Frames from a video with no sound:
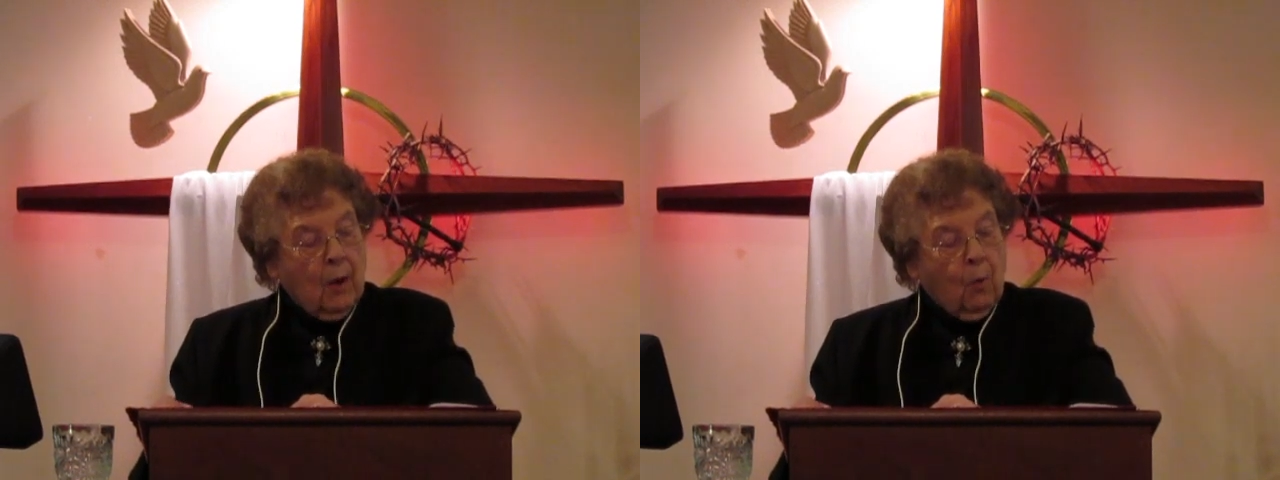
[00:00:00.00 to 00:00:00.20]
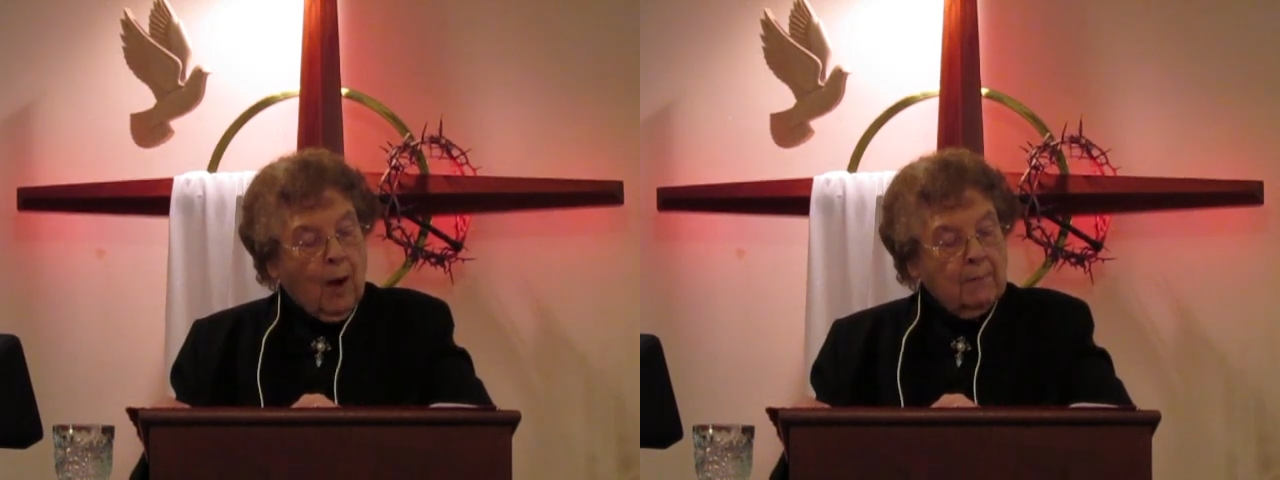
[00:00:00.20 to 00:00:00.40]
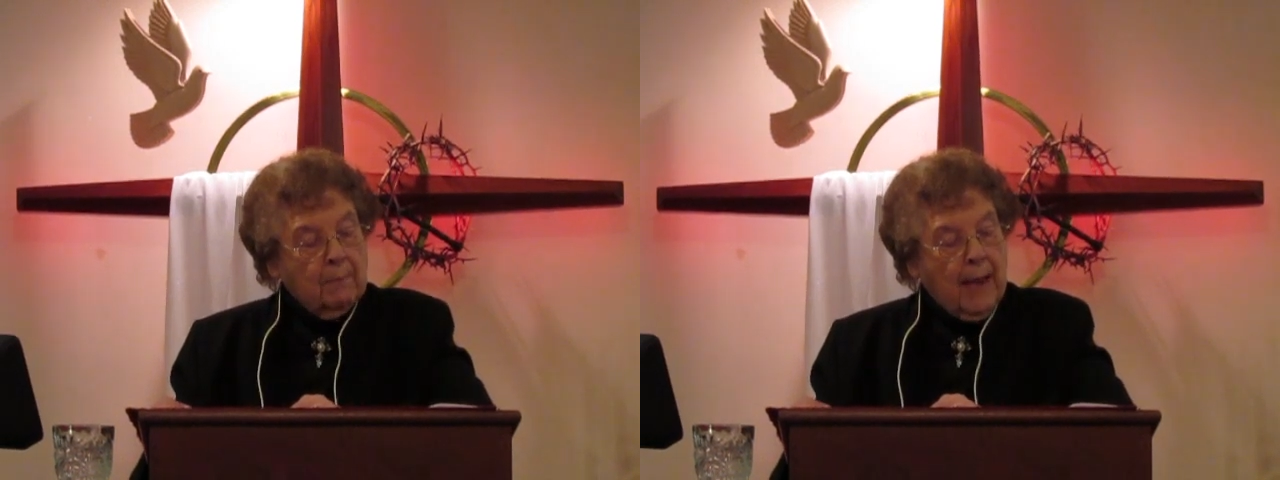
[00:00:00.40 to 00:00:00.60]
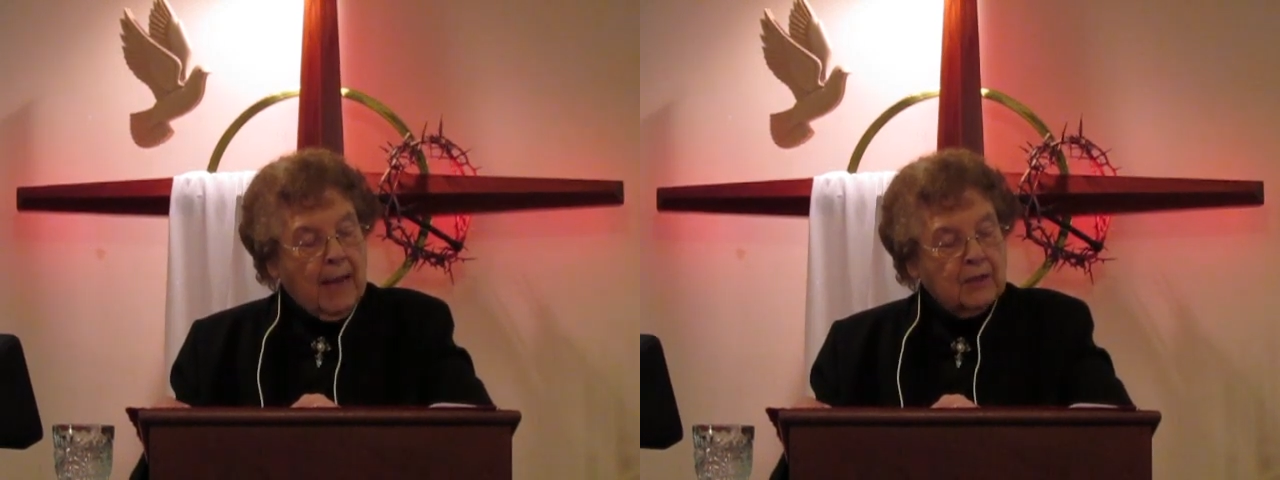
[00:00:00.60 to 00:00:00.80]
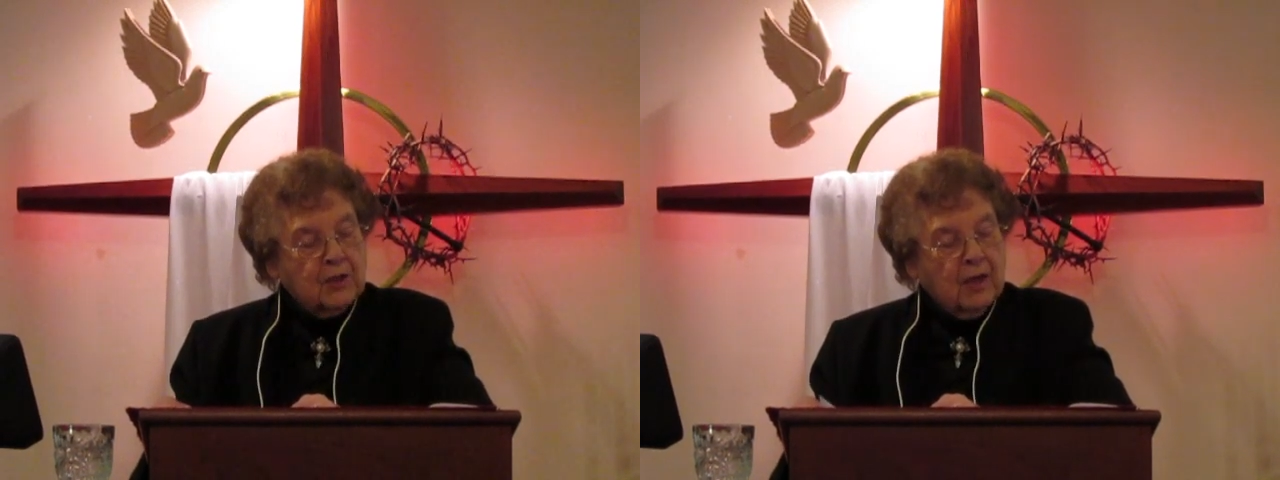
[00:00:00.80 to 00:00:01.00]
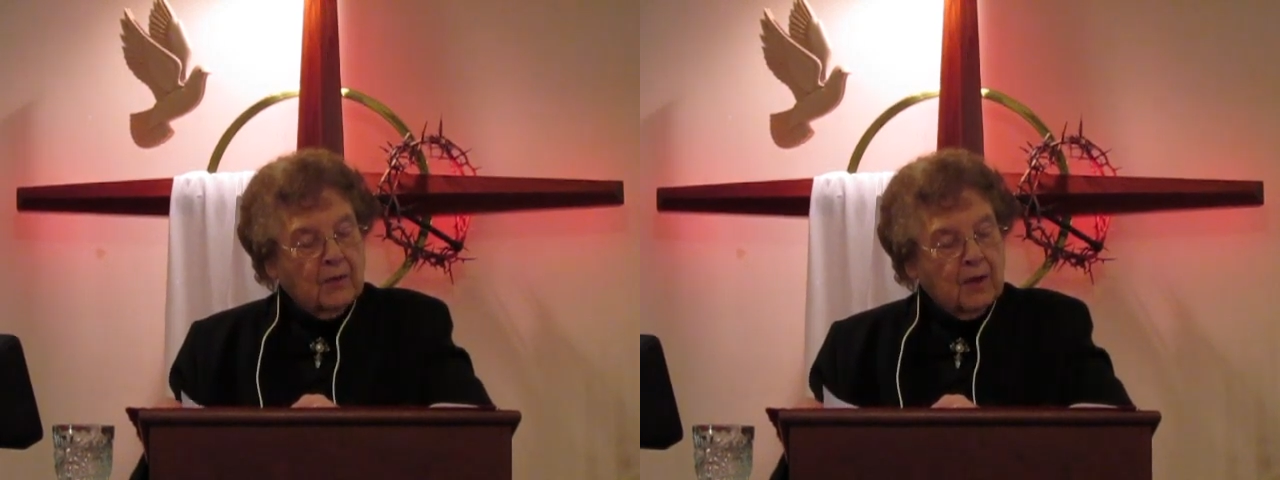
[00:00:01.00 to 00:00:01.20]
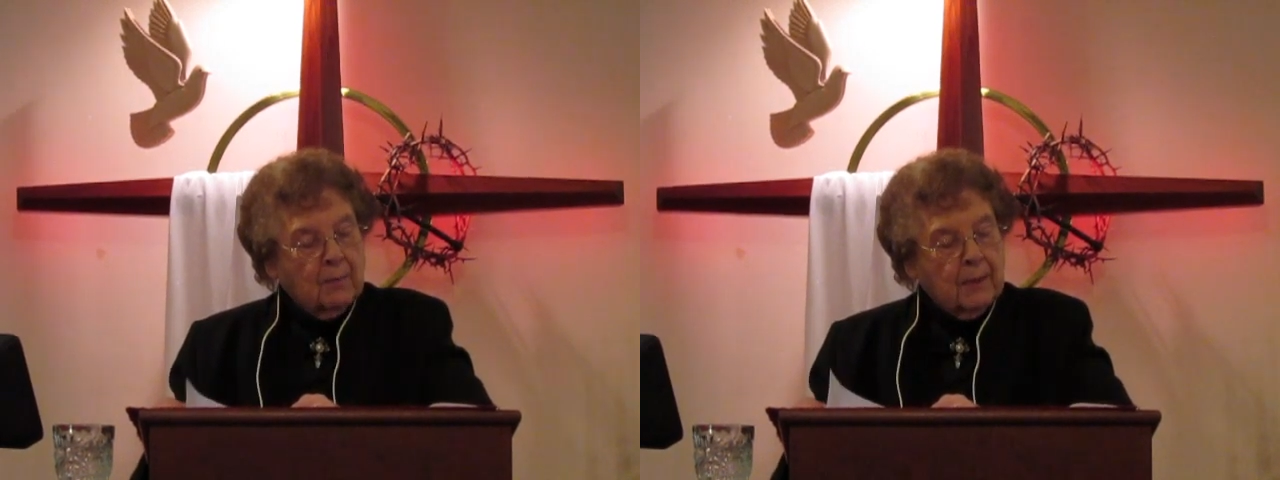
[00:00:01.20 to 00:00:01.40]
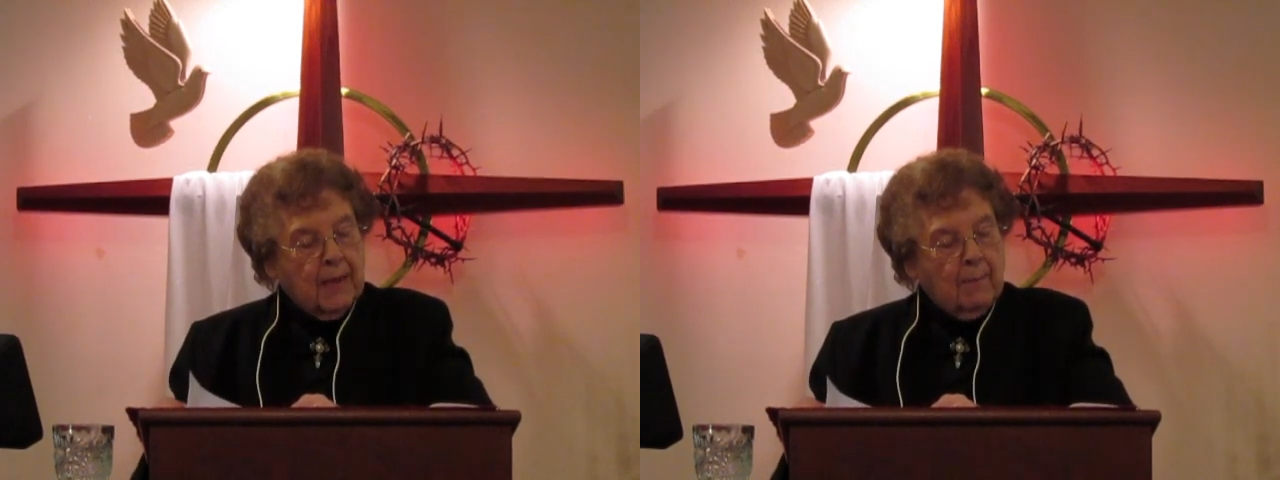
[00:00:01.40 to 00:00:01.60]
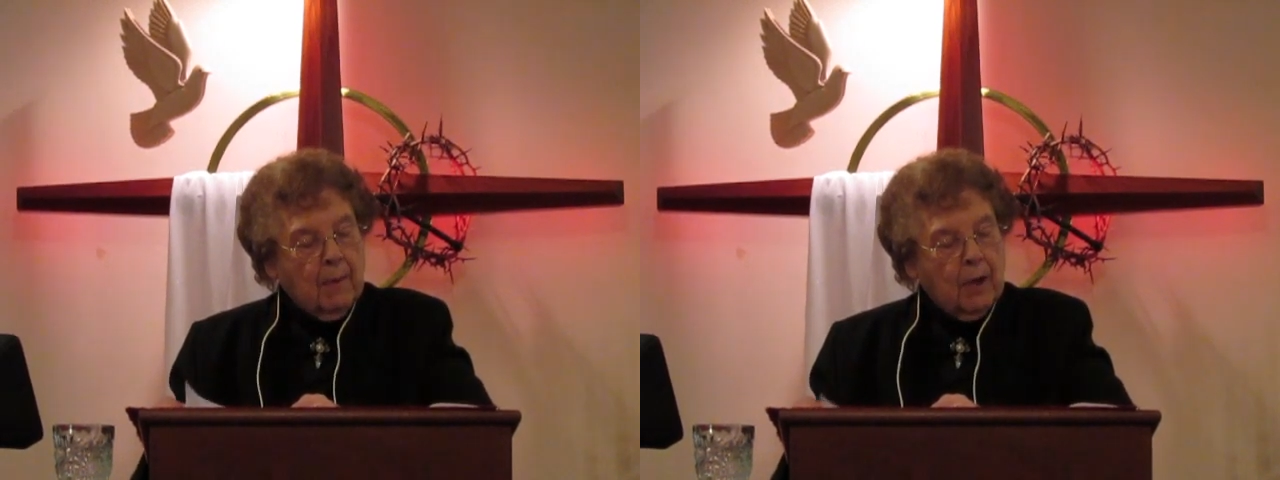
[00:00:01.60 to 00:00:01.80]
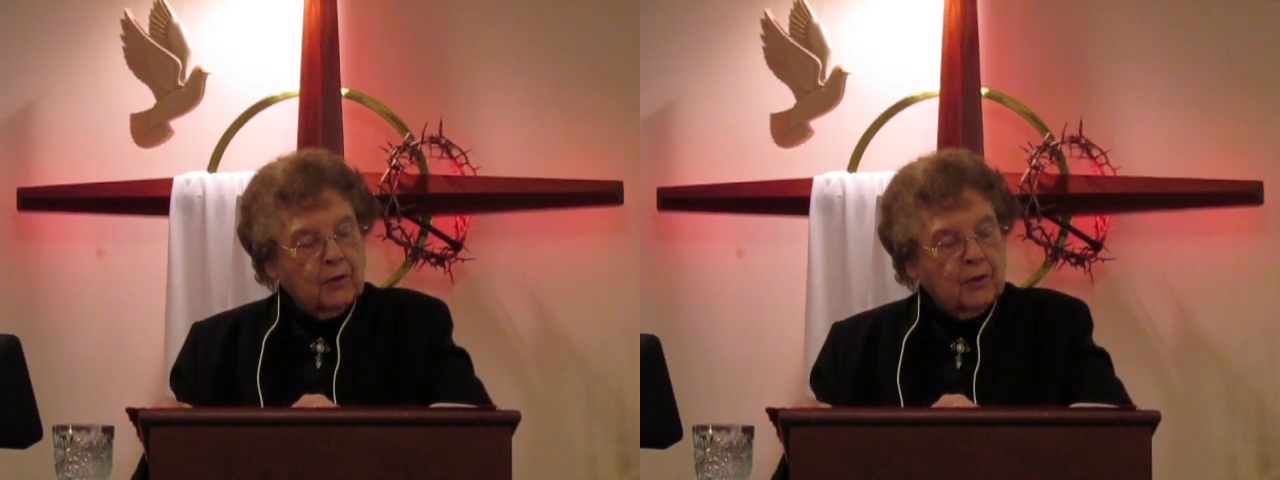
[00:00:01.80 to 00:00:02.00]
What man shall there be
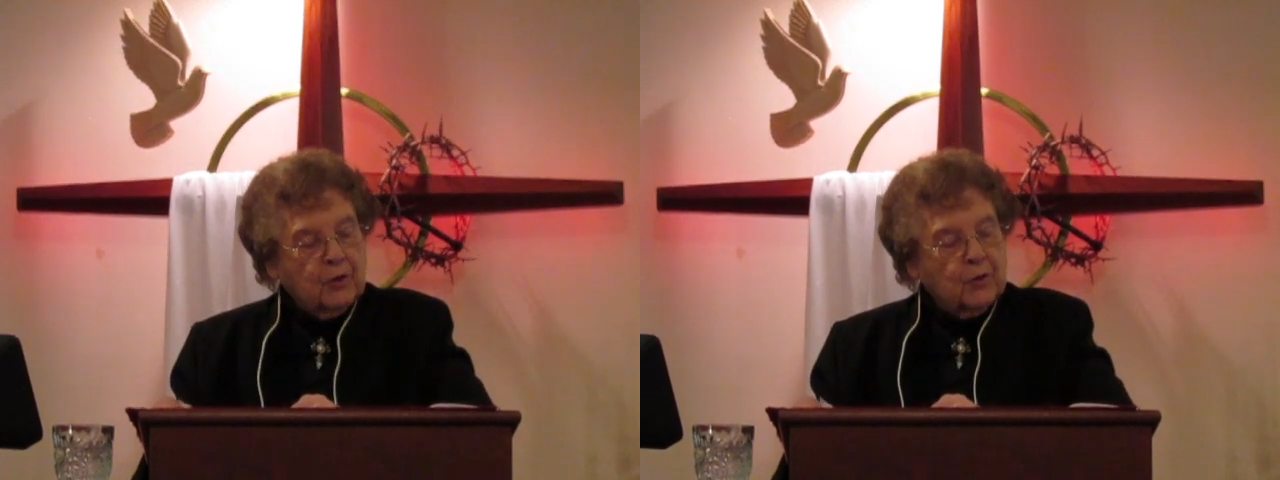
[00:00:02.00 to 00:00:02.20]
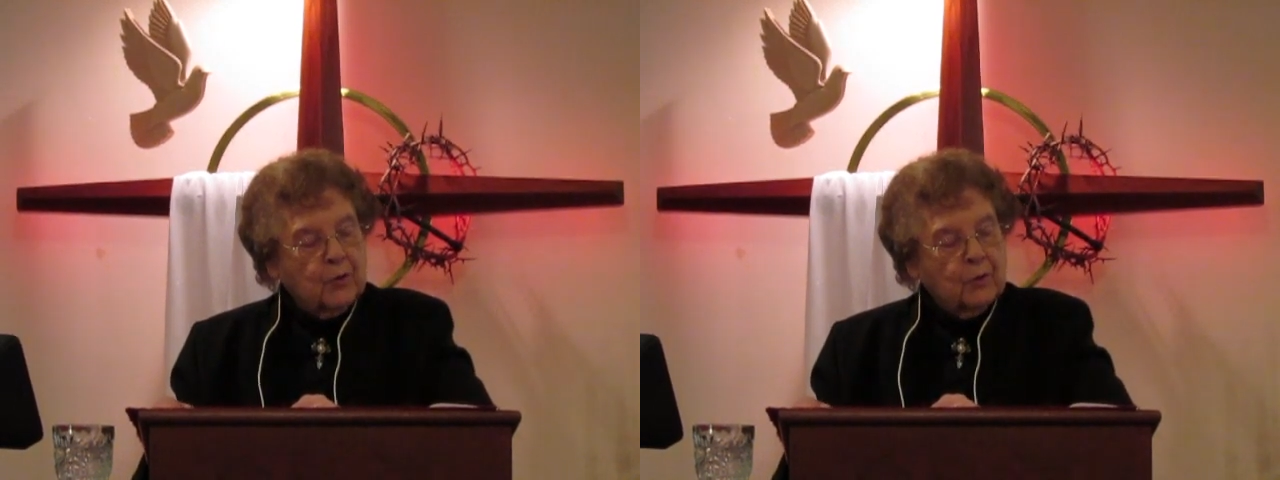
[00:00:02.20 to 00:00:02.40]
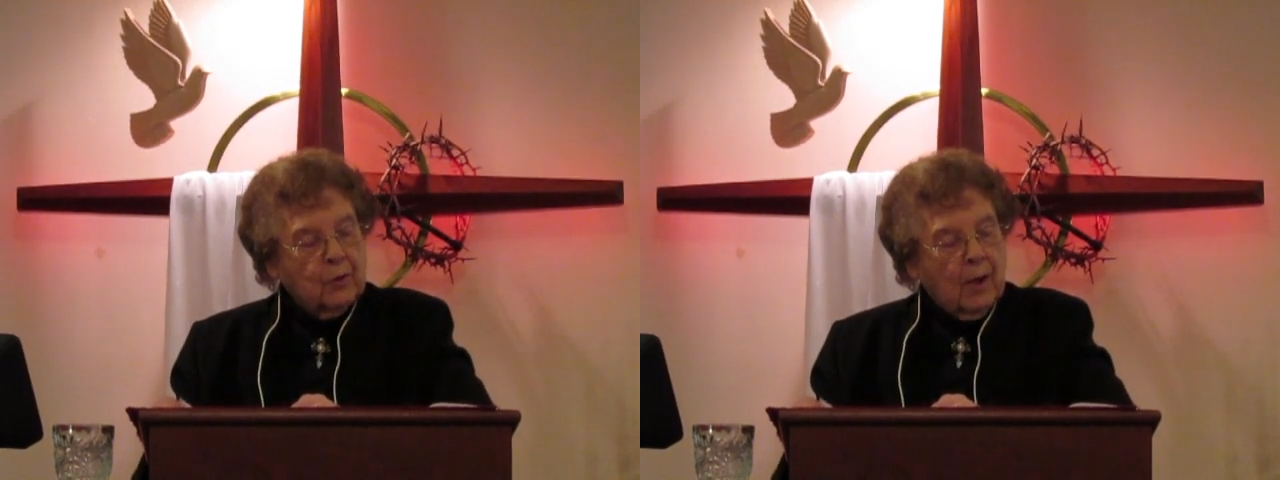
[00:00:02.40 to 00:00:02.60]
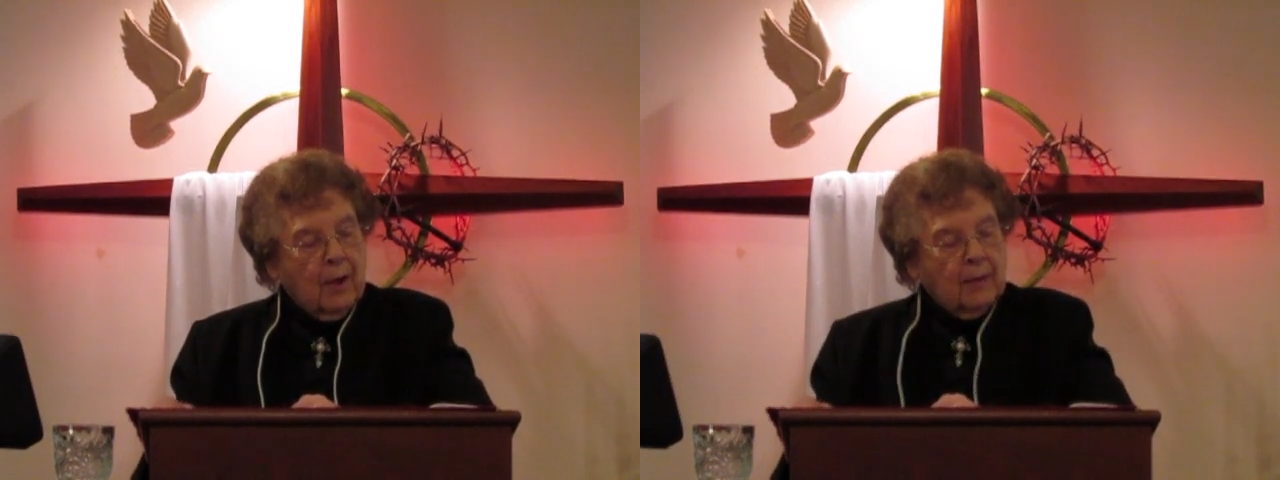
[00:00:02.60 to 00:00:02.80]
among you